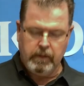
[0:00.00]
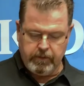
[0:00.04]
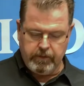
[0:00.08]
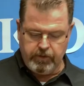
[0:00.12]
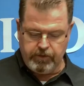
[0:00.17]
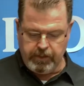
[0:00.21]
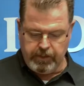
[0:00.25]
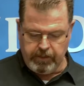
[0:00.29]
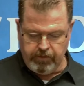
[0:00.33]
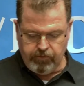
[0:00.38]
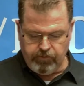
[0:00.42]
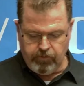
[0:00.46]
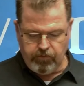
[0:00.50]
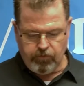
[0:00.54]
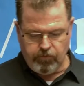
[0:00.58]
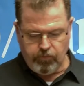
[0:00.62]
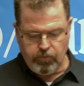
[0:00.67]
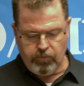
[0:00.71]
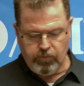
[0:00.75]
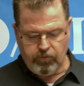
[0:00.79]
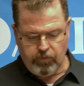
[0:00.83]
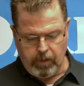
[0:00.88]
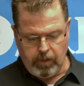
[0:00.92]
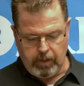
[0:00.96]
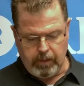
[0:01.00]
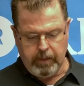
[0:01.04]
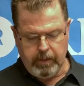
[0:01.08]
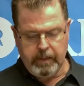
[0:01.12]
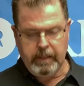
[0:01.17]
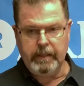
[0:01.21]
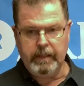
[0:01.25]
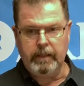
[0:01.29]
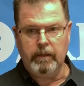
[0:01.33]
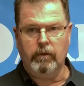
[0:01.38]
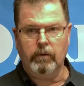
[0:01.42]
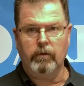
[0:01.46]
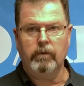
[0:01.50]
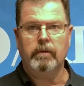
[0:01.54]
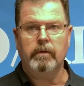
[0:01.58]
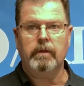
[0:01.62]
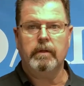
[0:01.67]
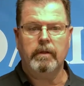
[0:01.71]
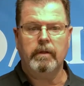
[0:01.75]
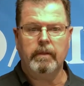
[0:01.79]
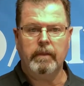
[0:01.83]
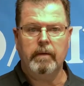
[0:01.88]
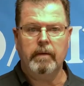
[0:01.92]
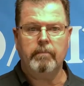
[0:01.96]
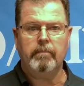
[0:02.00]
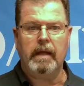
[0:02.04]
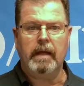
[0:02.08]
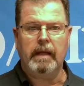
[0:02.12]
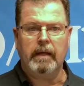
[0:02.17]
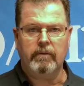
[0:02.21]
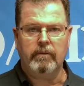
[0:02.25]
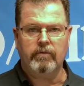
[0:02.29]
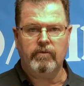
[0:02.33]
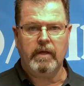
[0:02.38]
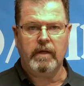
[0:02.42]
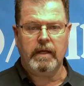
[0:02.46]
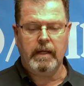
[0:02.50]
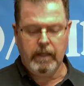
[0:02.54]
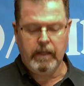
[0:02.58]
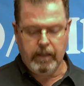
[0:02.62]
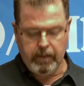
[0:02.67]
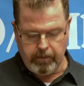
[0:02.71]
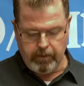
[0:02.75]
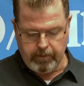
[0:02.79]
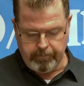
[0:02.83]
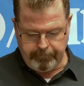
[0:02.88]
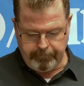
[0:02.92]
Jesus was going to heal the man's hand.